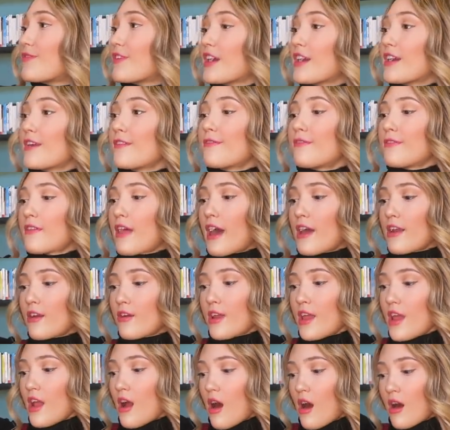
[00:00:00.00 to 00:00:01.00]
very
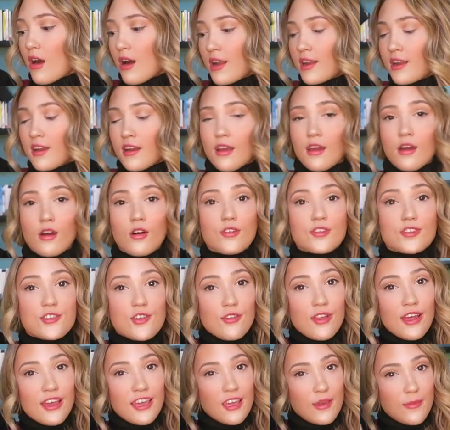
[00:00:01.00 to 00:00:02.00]
flattering on, and I
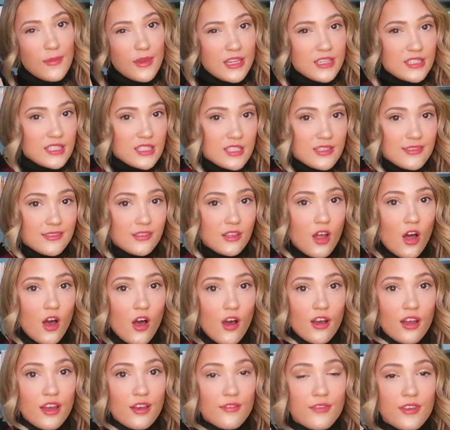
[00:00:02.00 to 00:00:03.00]
also like it because it's
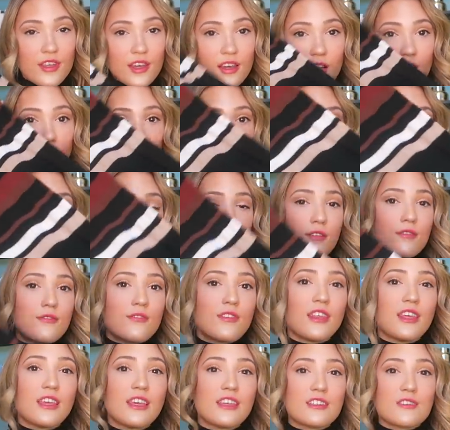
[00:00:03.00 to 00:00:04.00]
long. I feel like a lot
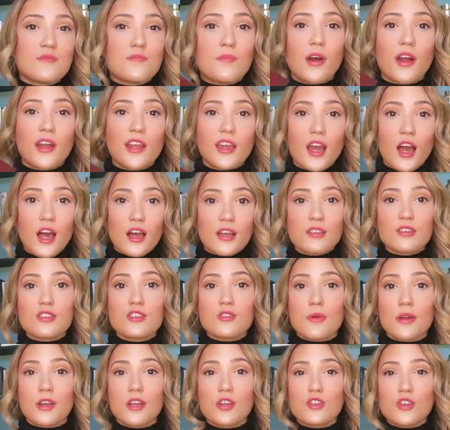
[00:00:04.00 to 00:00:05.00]
of these bodycon
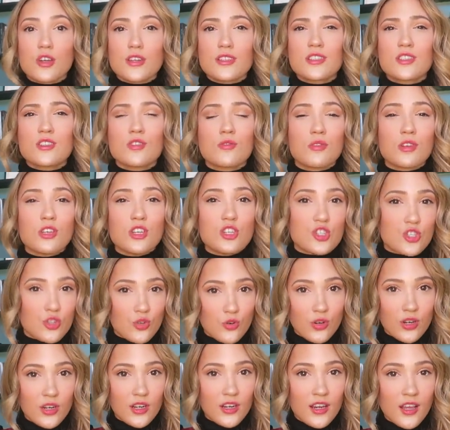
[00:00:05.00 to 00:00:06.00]
sweater dresses are really
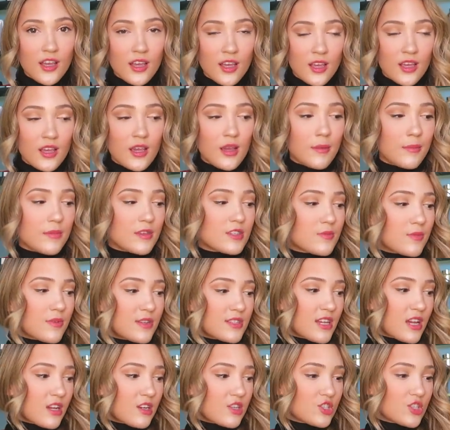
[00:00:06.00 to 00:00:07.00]
short. This
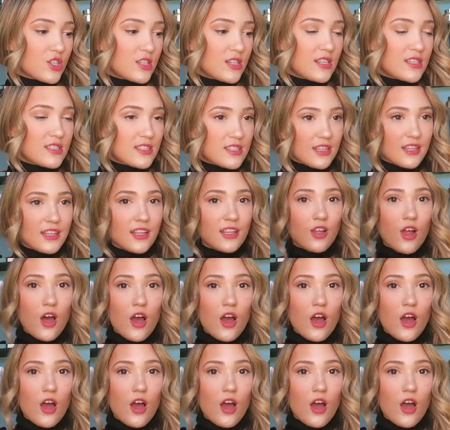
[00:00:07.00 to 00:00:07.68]
one is actually decently